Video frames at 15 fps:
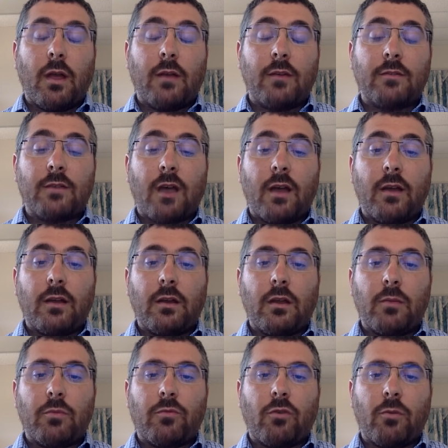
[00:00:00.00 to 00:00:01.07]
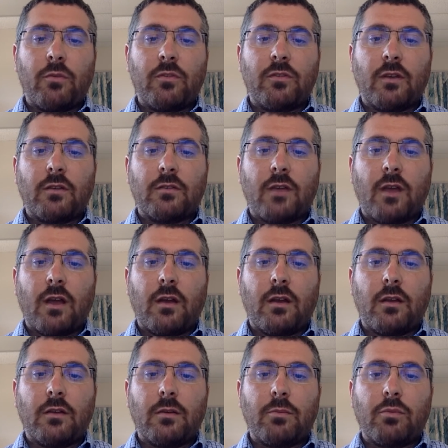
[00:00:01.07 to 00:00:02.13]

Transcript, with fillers: anxiety, performance anxiety,